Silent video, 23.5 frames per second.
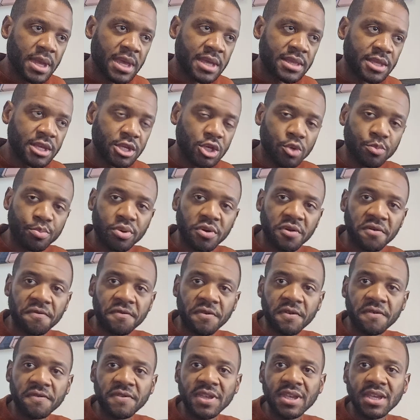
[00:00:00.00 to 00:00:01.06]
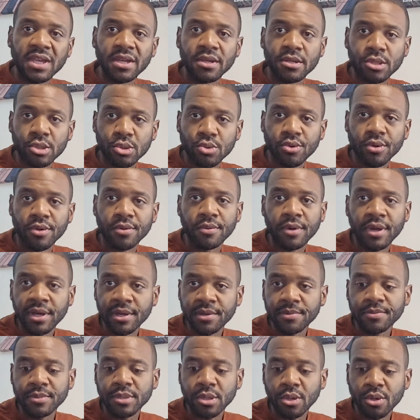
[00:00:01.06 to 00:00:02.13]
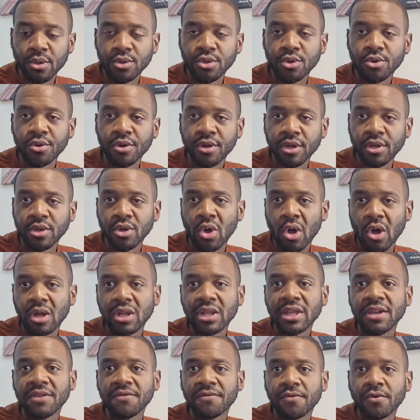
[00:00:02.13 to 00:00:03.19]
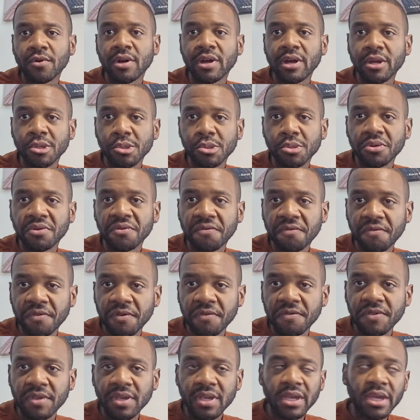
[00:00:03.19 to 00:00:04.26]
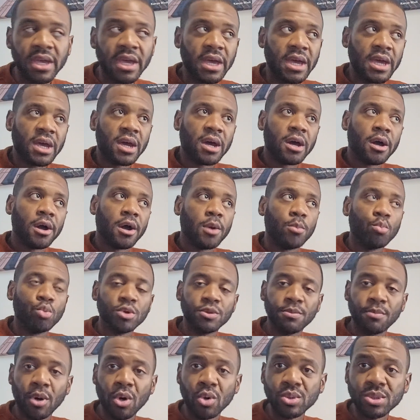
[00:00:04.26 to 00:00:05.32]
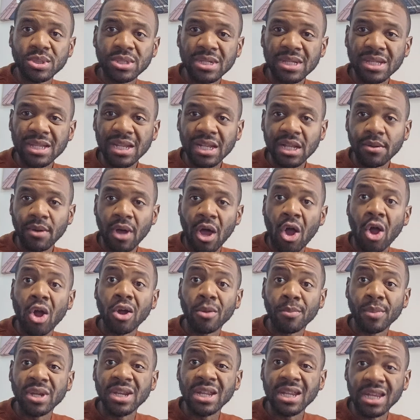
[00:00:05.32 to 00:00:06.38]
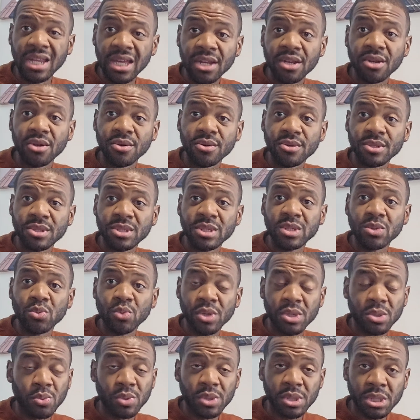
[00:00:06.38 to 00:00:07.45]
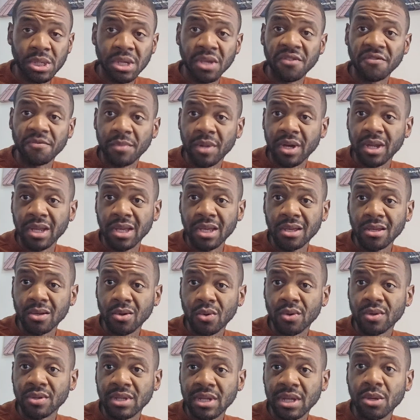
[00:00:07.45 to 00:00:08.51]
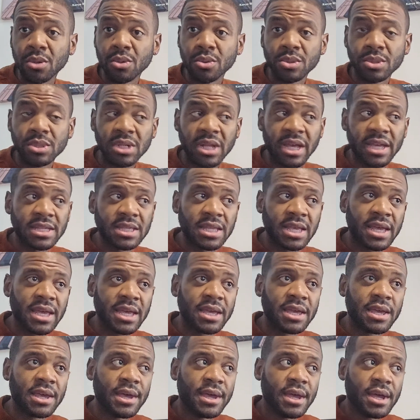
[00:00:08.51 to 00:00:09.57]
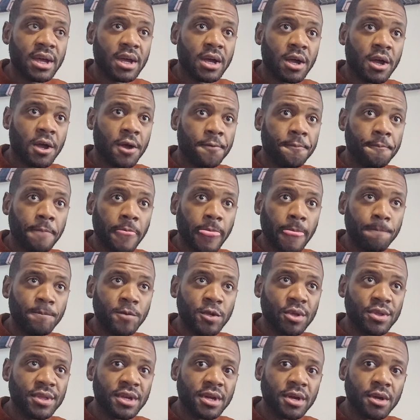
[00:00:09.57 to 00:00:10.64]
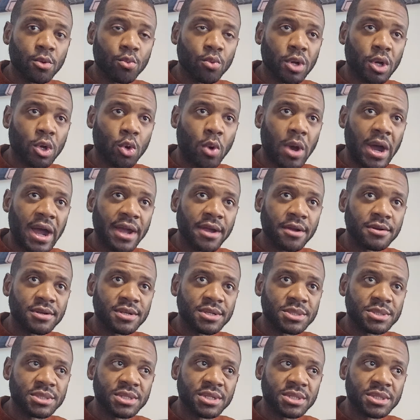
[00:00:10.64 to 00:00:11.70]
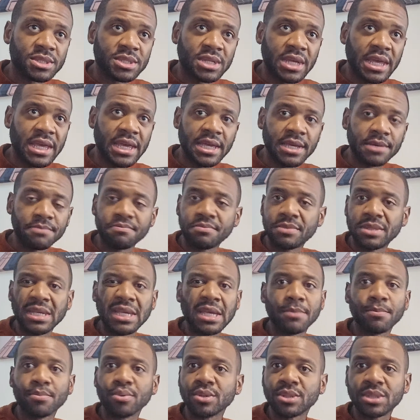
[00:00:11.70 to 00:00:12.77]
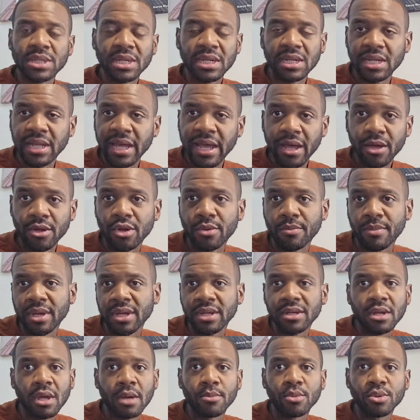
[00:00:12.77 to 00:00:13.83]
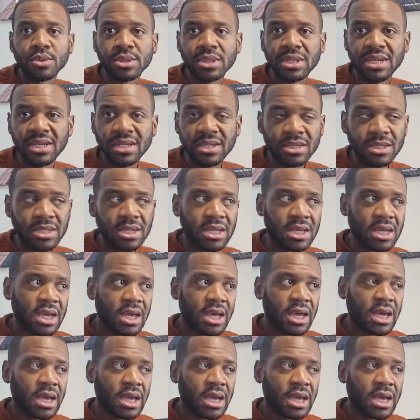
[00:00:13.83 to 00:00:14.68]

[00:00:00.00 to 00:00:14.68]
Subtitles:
then you put 50 into it, right? So you're all in for 150. With most hard money lenders, which give money on deals like that, they're going to require, let's just say, 10% down to make numbers easy.